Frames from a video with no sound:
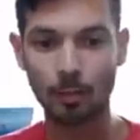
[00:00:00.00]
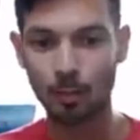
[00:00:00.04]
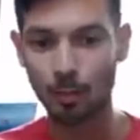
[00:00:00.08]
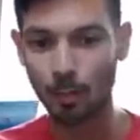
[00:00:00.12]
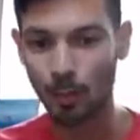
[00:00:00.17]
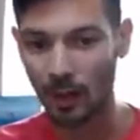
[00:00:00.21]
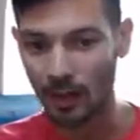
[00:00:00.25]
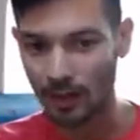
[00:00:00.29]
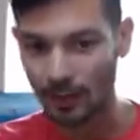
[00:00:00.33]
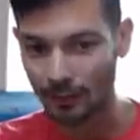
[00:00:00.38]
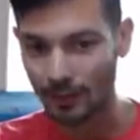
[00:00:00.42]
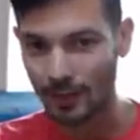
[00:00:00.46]

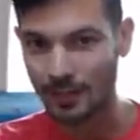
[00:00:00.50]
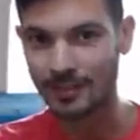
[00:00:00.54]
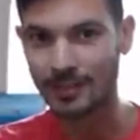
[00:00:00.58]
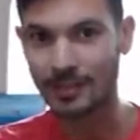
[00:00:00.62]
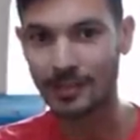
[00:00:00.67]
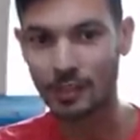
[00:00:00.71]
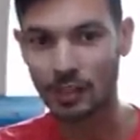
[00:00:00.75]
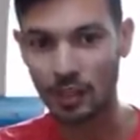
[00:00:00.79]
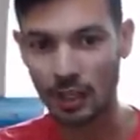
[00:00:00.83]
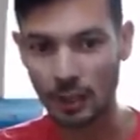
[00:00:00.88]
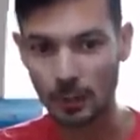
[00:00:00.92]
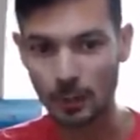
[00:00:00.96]
but if there's an
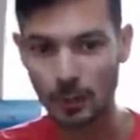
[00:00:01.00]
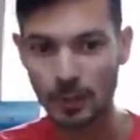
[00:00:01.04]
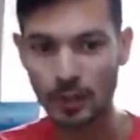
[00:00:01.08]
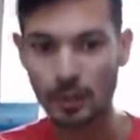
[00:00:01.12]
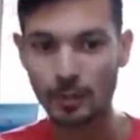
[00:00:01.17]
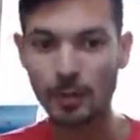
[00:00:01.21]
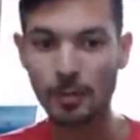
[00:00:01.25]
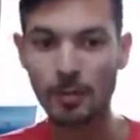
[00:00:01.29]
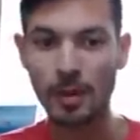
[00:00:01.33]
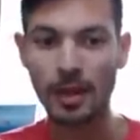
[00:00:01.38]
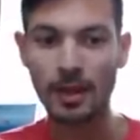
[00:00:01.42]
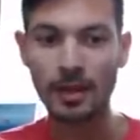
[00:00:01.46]
adjustment to
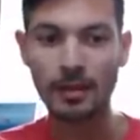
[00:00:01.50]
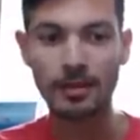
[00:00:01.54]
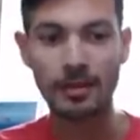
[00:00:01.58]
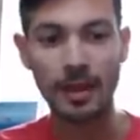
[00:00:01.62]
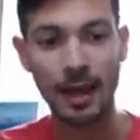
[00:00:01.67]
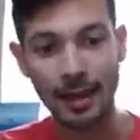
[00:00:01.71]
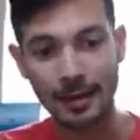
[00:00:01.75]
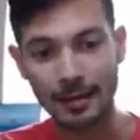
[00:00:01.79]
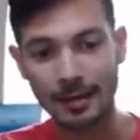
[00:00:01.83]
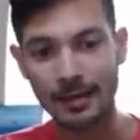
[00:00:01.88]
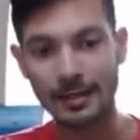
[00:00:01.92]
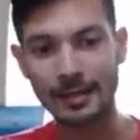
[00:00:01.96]
be made,
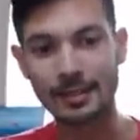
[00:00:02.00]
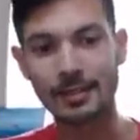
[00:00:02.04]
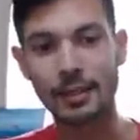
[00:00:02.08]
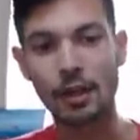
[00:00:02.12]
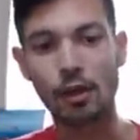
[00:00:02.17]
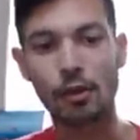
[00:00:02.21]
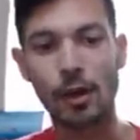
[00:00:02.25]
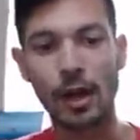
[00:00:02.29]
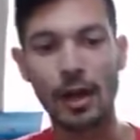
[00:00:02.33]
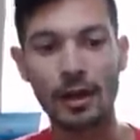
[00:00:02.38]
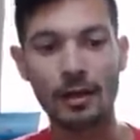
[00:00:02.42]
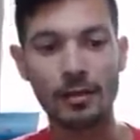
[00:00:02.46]
that needs to
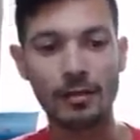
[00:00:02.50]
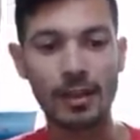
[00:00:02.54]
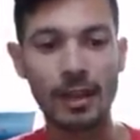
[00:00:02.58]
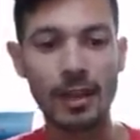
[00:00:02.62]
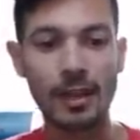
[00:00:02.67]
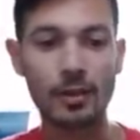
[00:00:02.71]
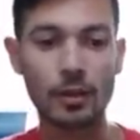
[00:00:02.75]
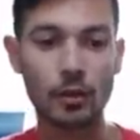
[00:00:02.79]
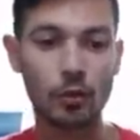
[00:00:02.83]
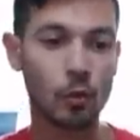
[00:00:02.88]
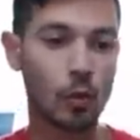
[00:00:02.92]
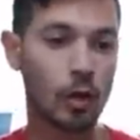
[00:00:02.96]
go out of
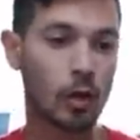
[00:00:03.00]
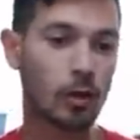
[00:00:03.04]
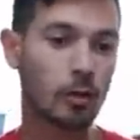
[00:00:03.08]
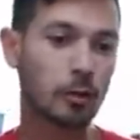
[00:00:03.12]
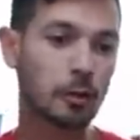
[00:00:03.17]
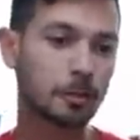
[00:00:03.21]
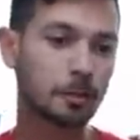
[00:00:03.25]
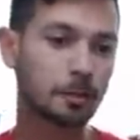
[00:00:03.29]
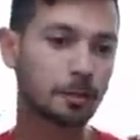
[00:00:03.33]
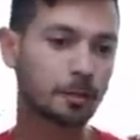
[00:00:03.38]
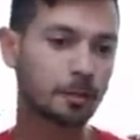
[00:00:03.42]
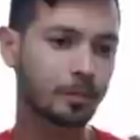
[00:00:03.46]
there as
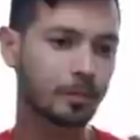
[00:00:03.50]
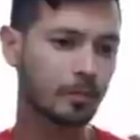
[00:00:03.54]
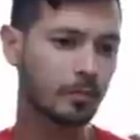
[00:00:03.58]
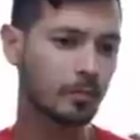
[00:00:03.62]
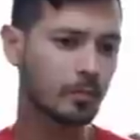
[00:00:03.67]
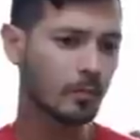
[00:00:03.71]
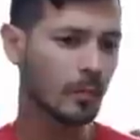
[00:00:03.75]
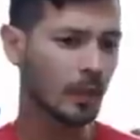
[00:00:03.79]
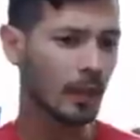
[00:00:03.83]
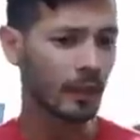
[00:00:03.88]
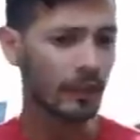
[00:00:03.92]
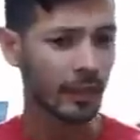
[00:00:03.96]
well.
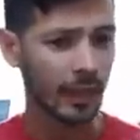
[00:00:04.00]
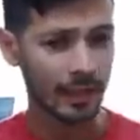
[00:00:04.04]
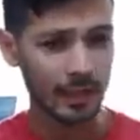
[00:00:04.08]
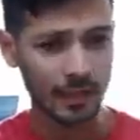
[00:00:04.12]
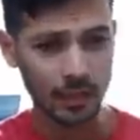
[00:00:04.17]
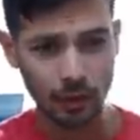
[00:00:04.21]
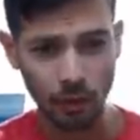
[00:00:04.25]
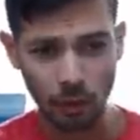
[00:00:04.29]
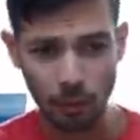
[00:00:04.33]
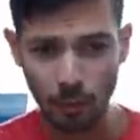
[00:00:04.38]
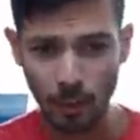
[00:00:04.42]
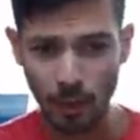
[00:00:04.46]
That's
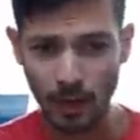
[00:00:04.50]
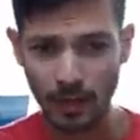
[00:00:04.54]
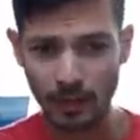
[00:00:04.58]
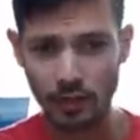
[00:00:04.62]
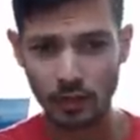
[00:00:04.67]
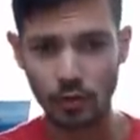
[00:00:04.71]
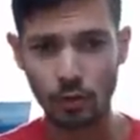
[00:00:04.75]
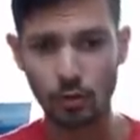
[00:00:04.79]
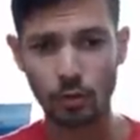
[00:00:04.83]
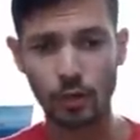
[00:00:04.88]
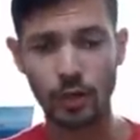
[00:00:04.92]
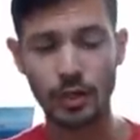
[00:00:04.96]
third-party
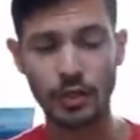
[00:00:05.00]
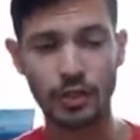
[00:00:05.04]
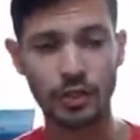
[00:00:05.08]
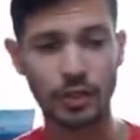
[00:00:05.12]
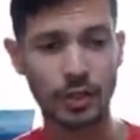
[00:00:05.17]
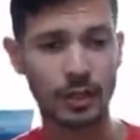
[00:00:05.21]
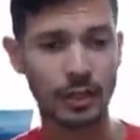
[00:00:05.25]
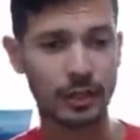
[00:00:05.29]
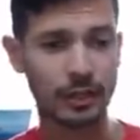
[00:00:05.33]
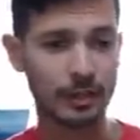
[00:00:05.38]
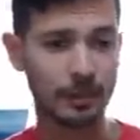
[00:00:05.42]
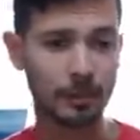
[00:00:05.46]
storage.
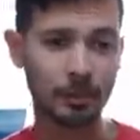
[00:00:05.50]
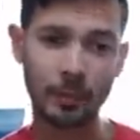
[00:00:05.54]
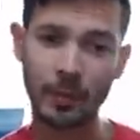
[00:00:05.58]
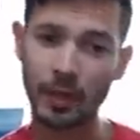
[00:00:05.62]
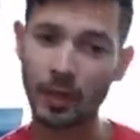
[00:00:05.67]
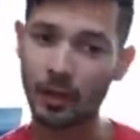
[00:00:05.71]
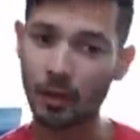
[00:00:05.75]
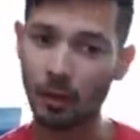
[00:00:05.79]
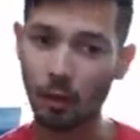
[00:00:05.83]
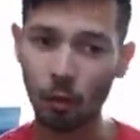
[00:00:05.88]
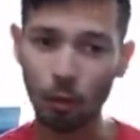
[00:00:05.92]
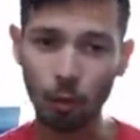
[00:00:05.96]
Um,
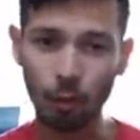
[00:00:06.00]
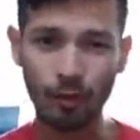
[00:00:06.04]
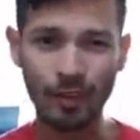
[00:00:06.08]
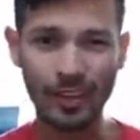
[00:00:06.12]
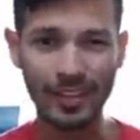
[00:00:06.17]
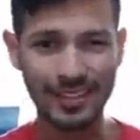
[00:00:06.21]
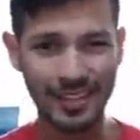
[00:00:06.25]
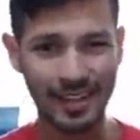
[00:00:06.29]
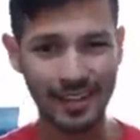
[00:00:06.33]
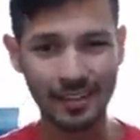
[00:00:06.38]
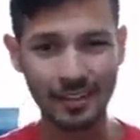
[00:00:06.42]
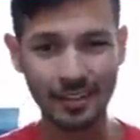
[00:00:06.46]
all of
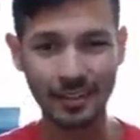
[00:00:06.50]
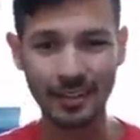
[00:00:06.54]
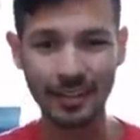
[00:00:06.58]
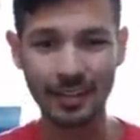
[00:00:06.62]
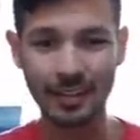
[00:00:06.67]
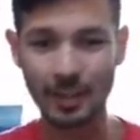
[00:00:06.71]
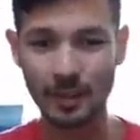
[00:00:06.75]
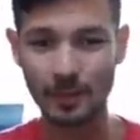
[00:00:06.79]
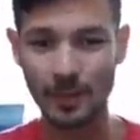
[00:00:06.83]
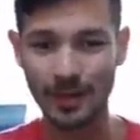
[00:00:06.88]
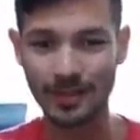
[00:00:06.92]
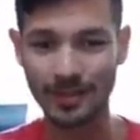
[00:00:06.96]
these other little
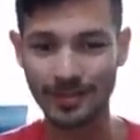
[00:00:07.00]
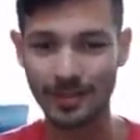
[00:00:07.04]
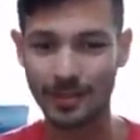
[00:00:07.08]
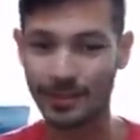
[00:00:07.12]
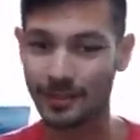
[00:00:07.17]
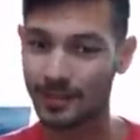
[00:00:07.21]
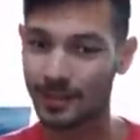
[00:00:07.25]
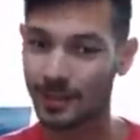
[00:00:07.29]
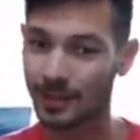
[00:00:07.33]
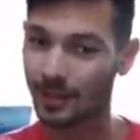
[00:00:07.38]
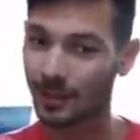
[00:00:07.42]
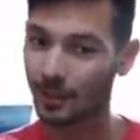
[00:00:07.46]

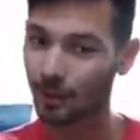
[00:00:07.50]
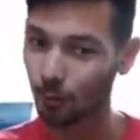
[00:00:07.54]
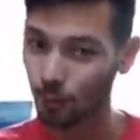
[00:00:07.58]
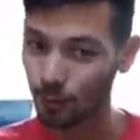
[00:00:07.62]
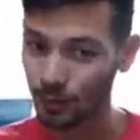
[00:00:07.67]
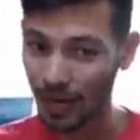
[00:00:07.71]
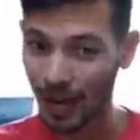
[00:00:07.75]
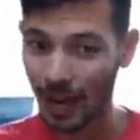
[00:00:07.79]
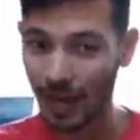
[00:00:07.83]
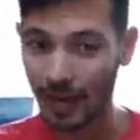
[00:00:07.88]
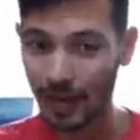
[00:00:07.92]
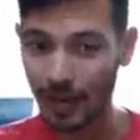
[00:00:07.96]
expenses
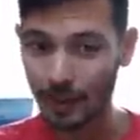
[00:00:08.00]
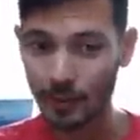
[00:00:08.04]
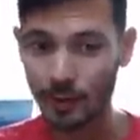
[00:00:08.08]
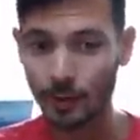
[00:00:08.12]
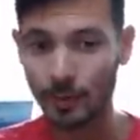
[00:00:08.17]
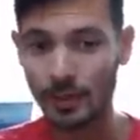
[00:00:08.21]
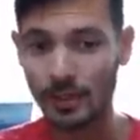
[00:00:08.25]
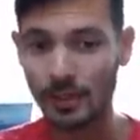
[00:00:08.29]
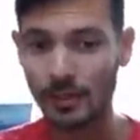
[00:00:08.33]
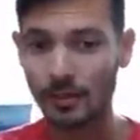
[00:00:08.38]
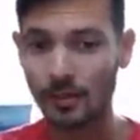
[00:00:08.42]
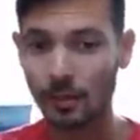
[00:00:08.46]
which add up to be